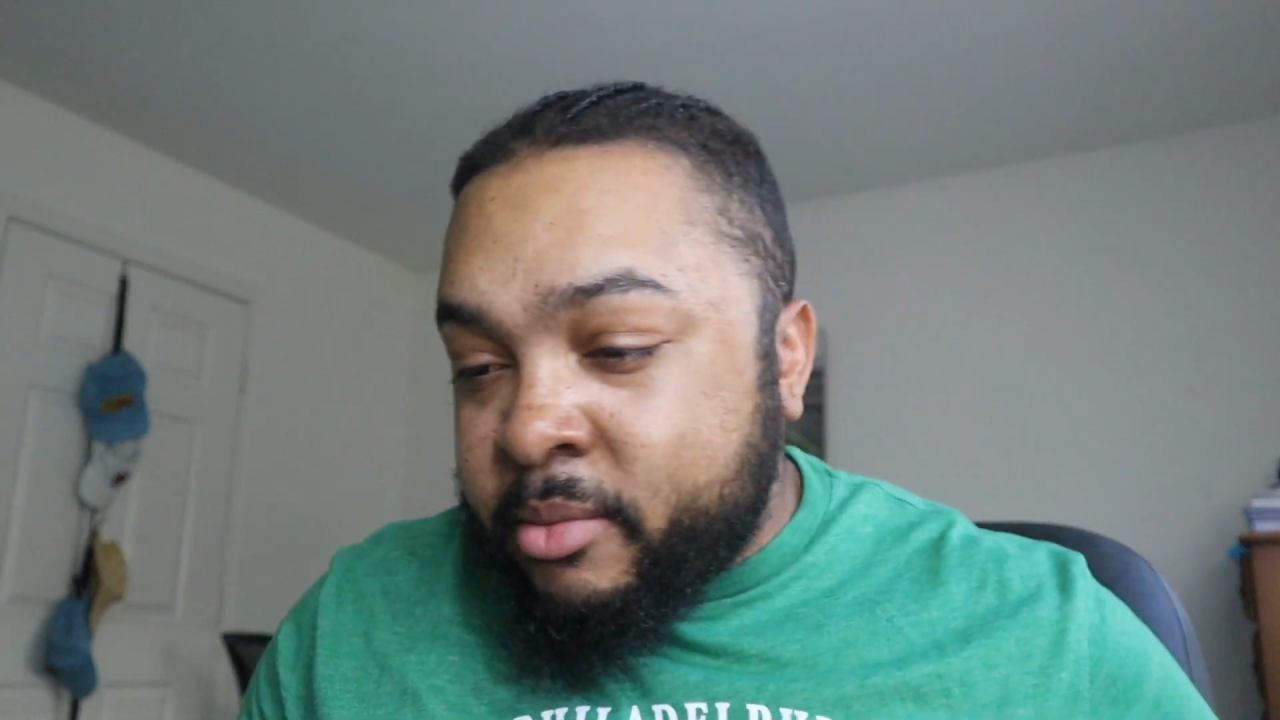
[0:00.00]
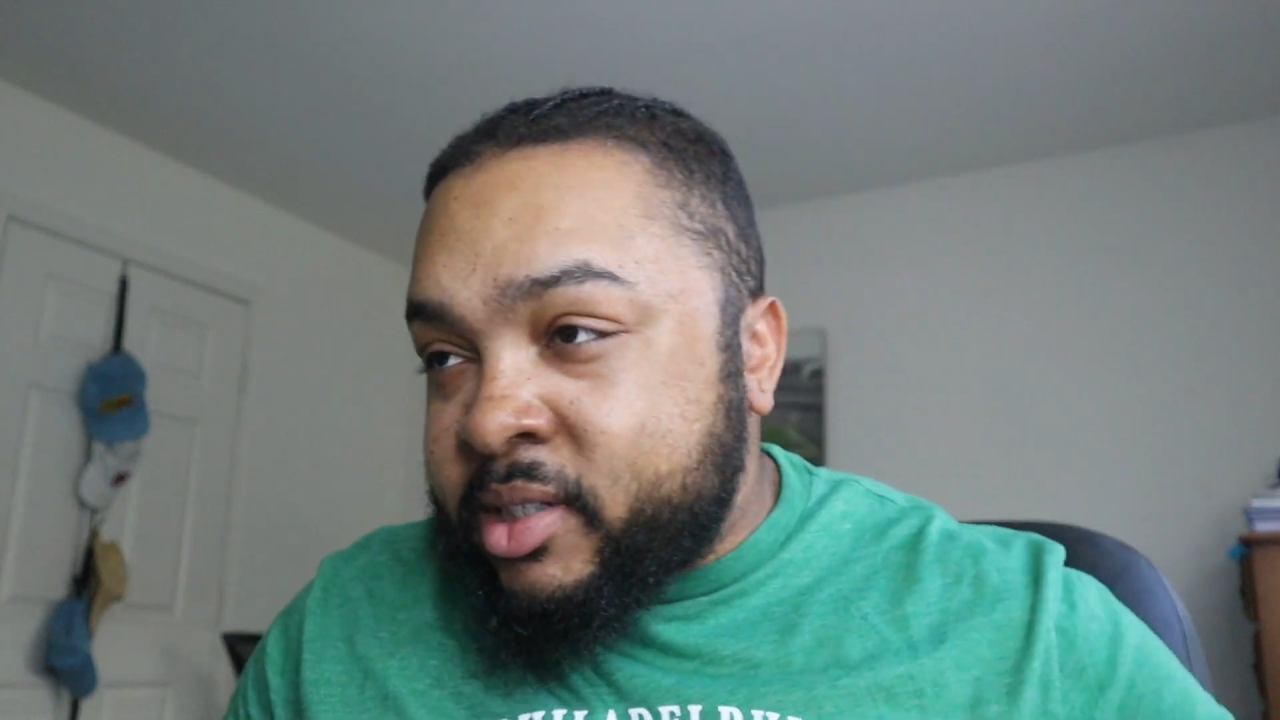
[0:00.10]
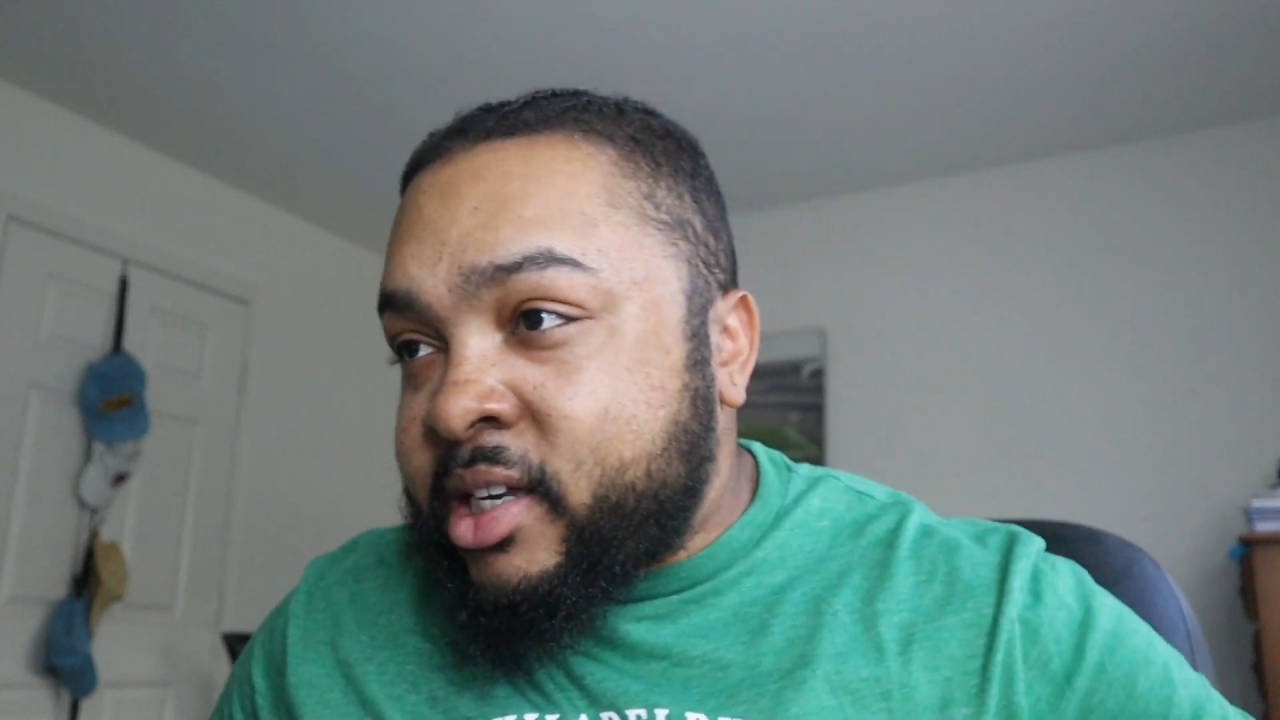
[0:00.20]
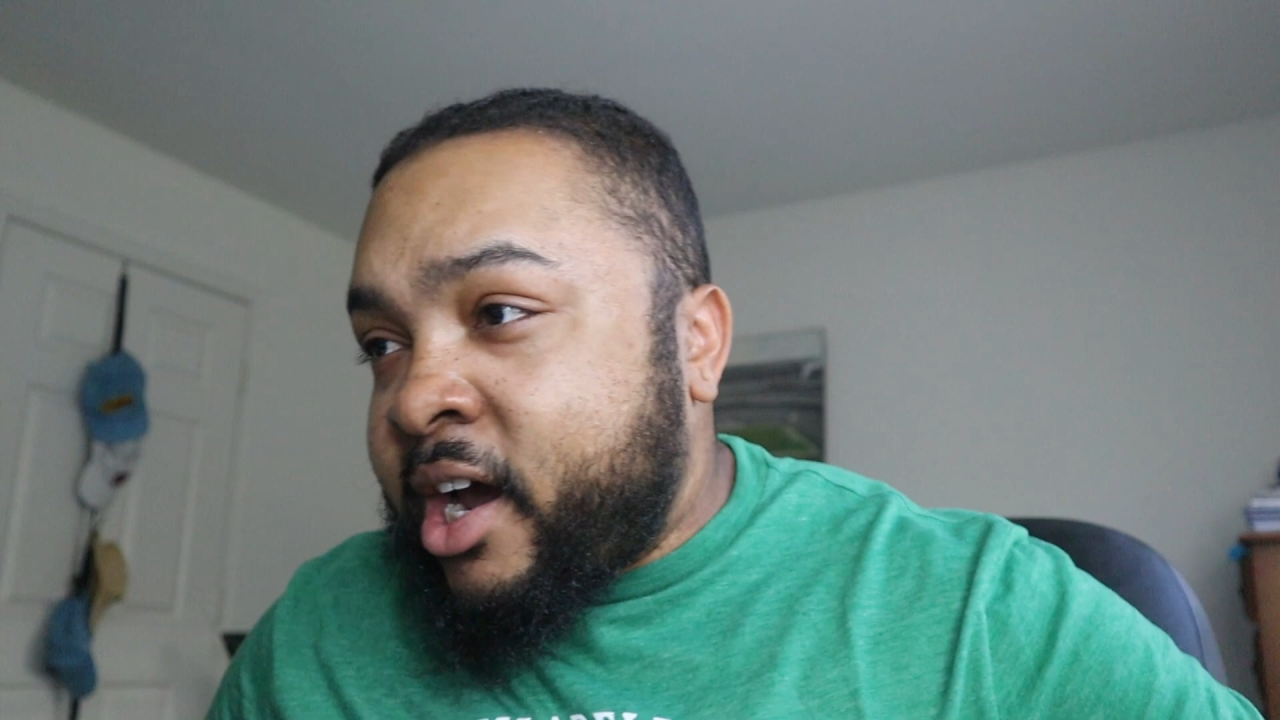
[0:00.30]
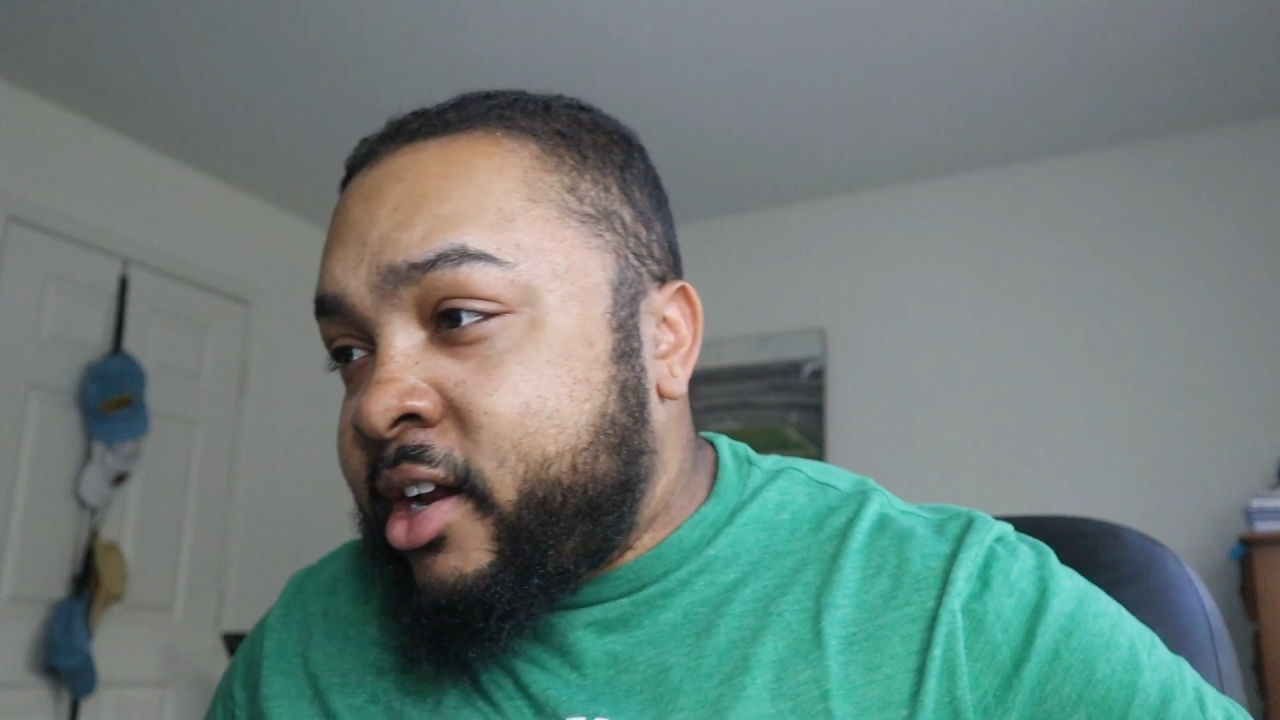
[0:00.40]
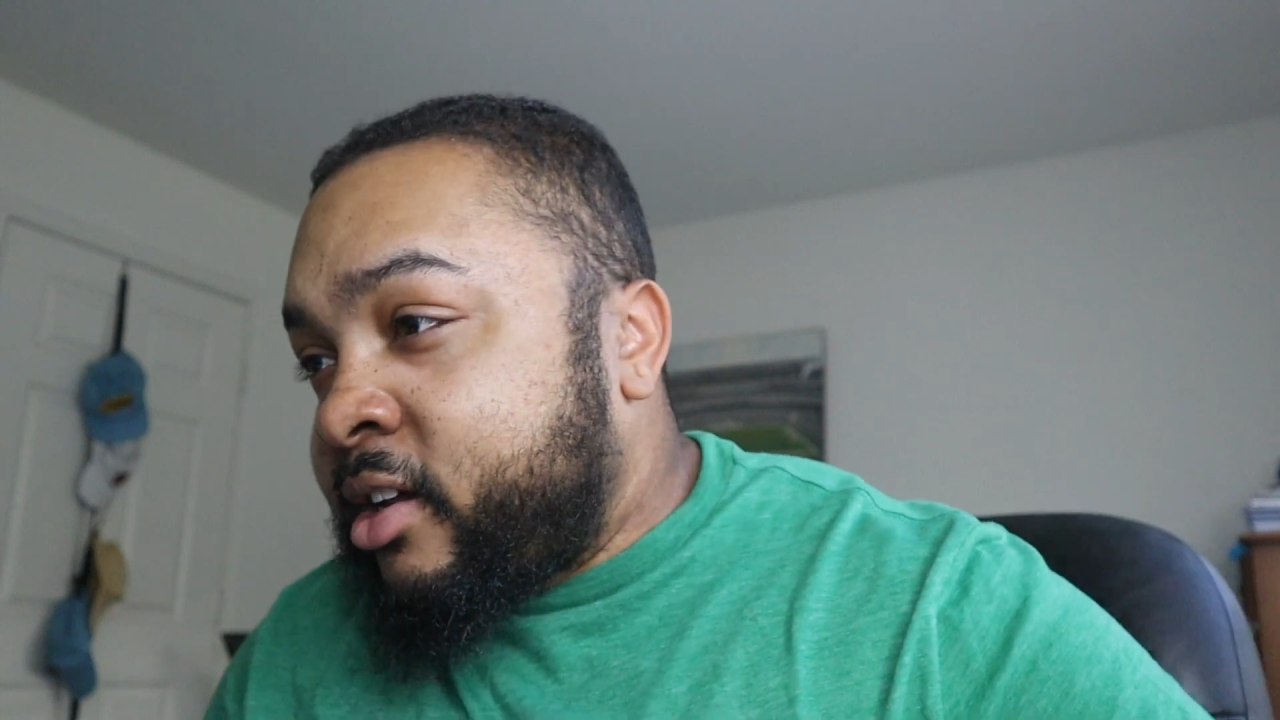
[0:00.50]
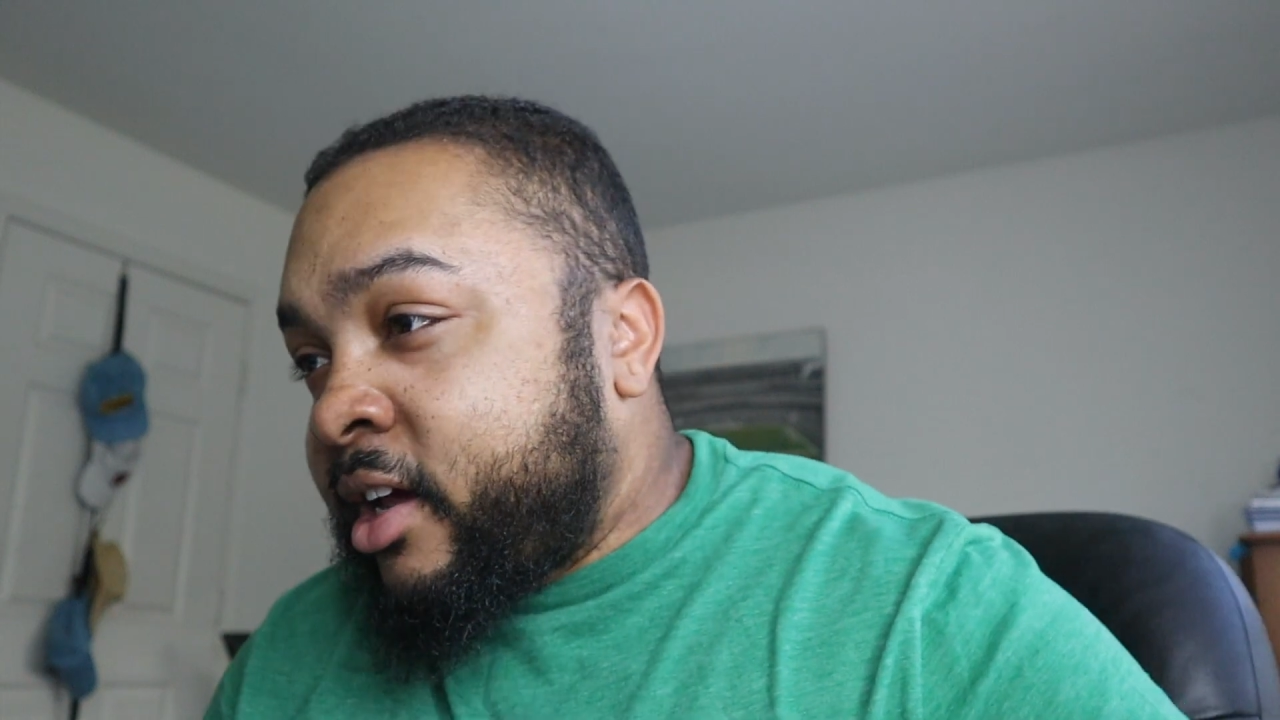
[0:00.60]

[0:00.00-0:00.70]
I'm excited.